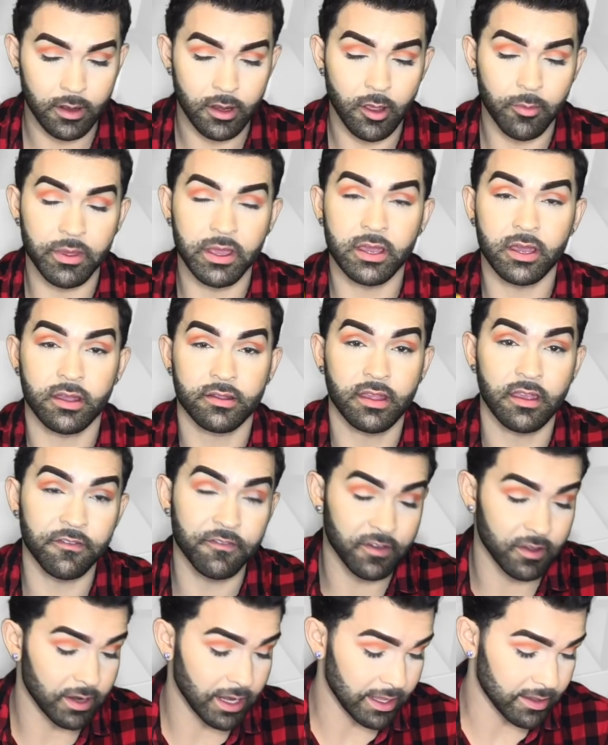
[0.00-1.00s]
Now, because I
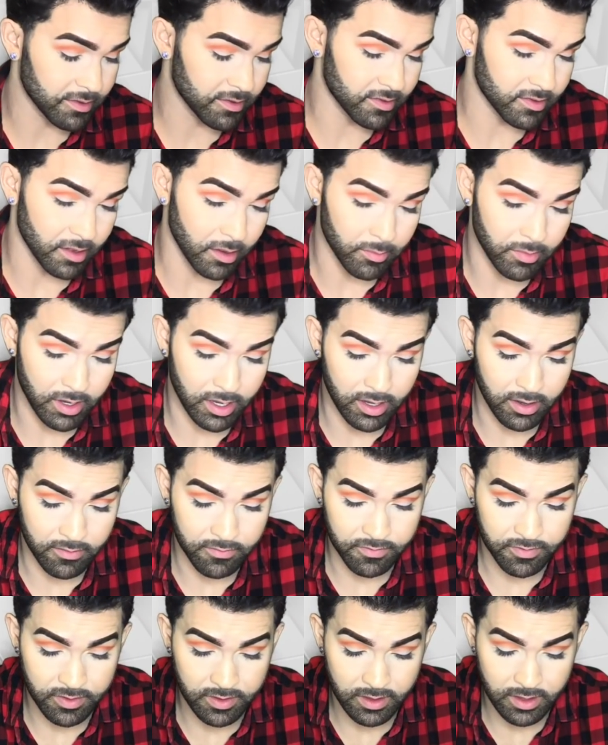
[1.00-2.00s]
feel like some
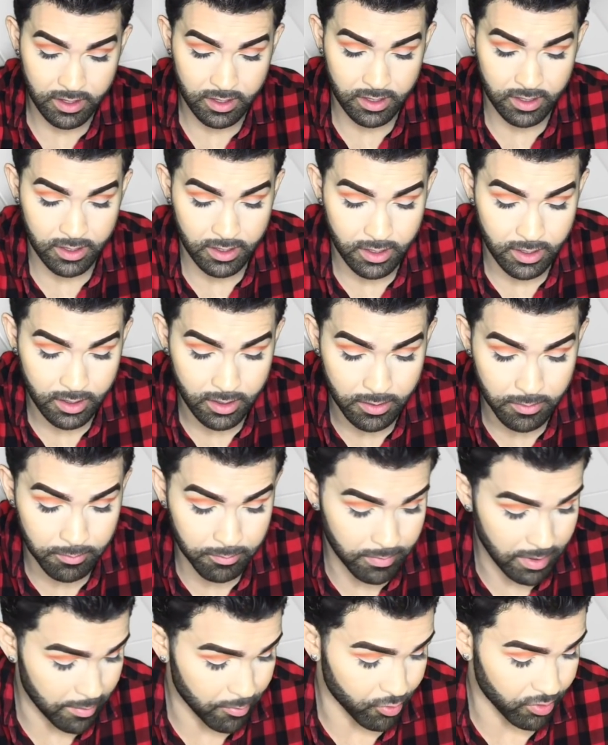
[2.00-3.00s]
of the
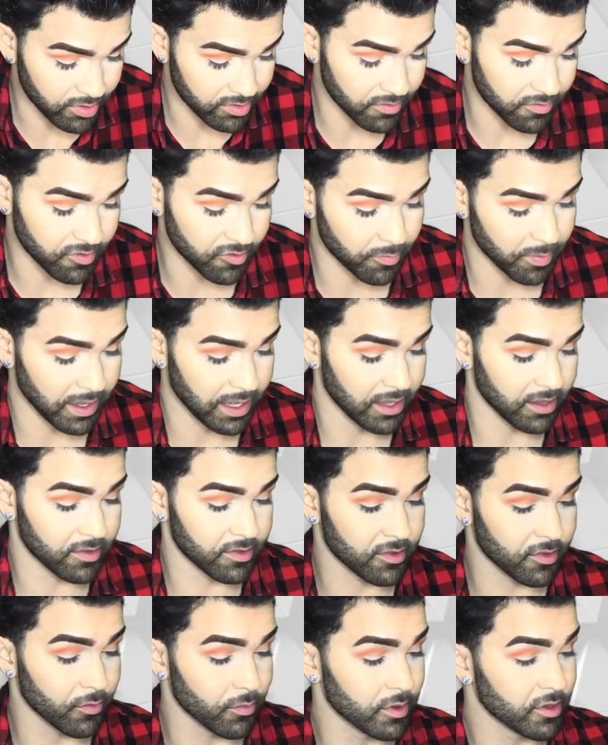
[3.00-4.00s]
Memories of
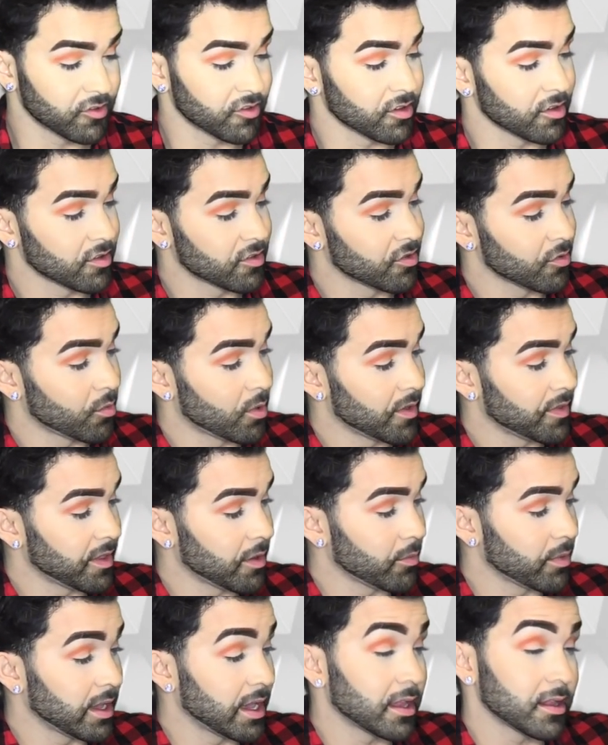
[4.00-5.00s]
Space, which is the one
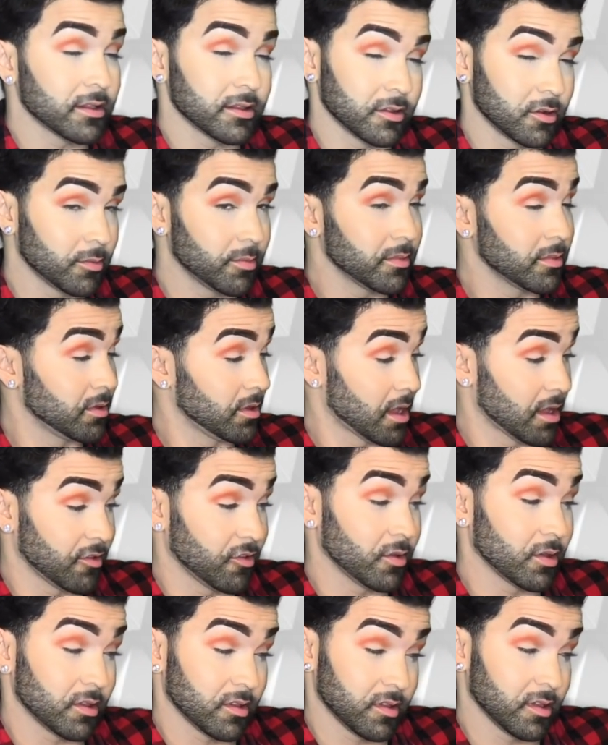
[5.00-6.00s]
that we had a little,
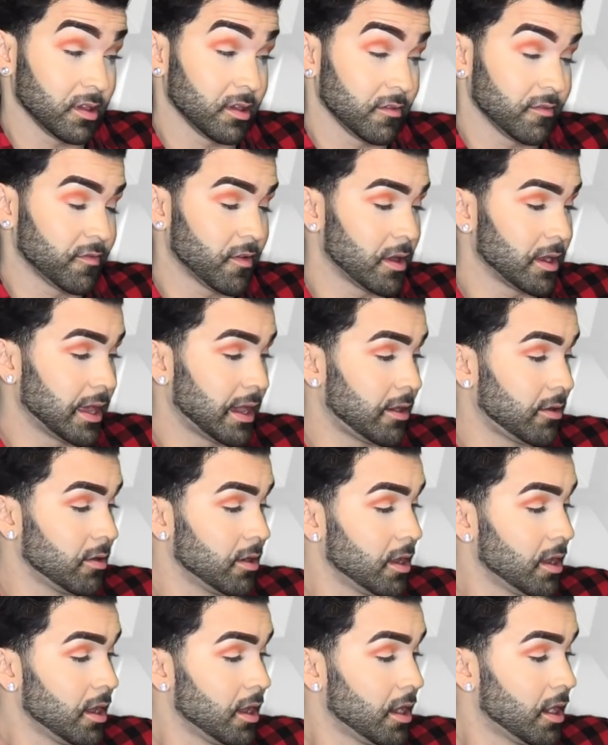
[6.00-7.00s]
as you can see,
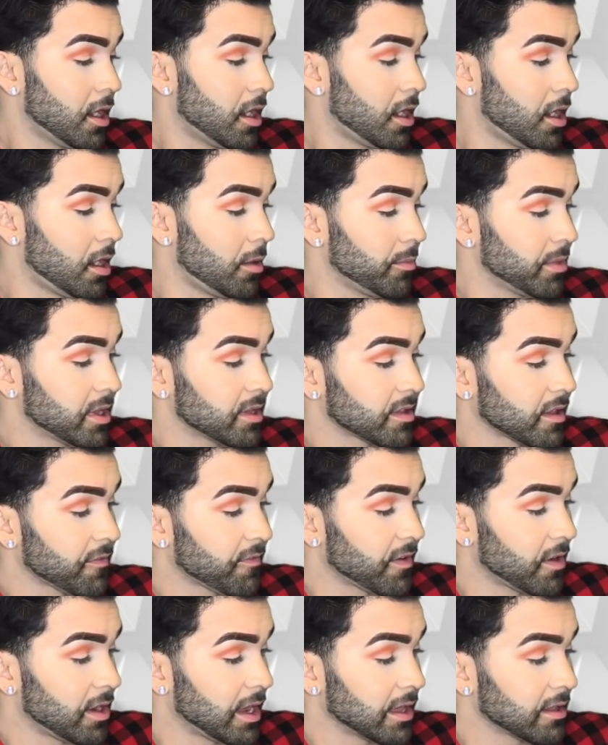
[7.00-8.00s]
fallout, because I
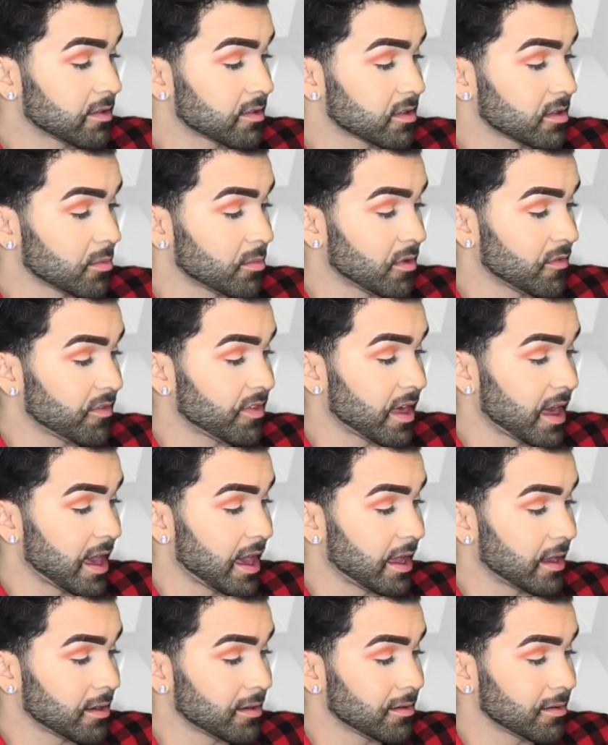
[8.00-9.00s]
felt like some of
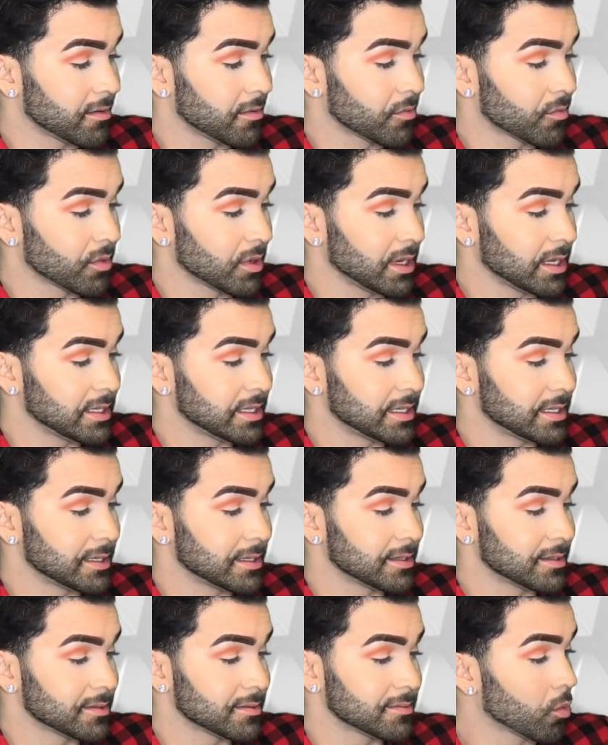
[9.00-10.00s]
that really
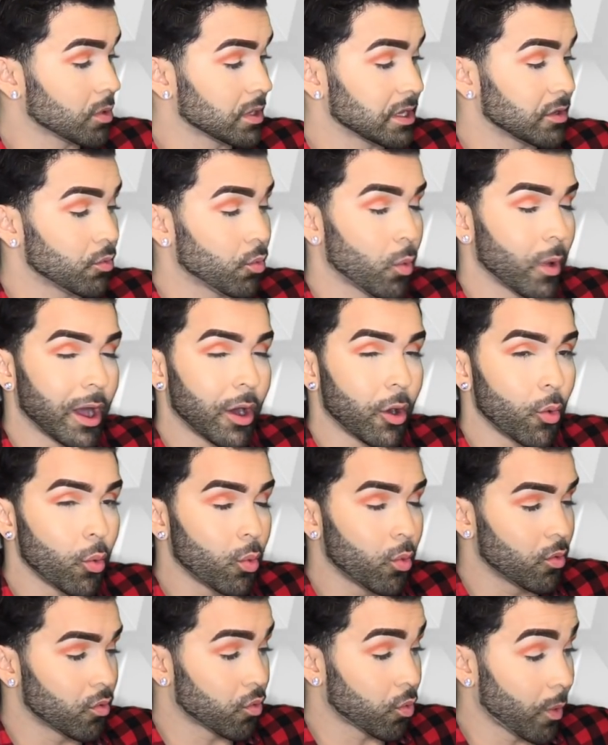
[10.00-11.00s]
didn't really
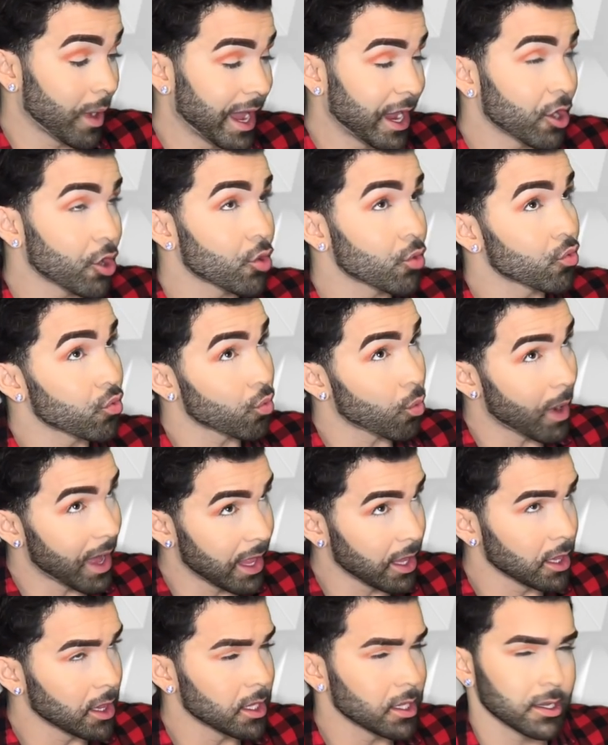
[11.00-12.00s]
wear
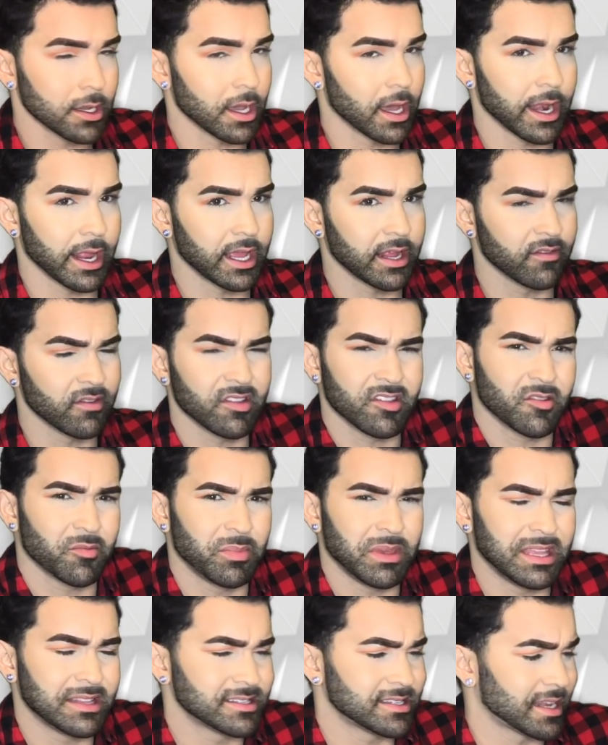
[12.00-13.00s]
well. God, I can't even
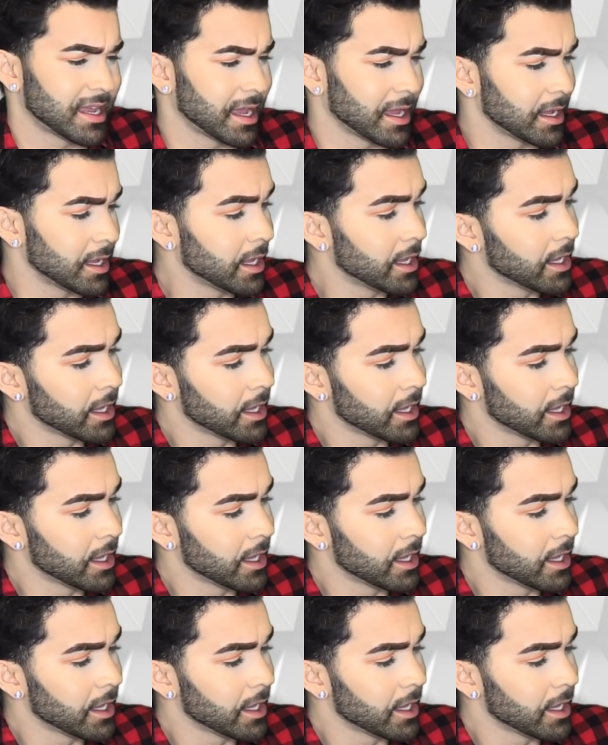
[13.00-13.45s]
speak today.